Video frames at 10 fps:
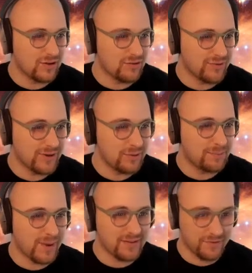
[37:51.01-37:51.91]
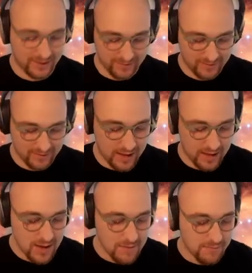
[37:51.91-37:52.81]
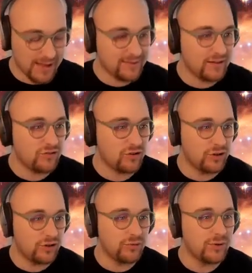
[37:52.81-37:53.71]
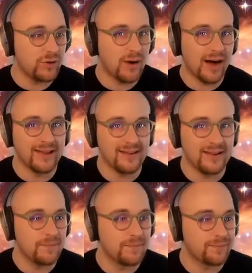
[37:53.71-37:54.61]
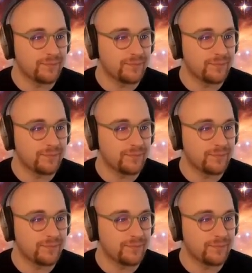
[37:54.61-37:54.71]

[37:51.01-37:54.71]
Oh, real butterfingers today. Message UUID,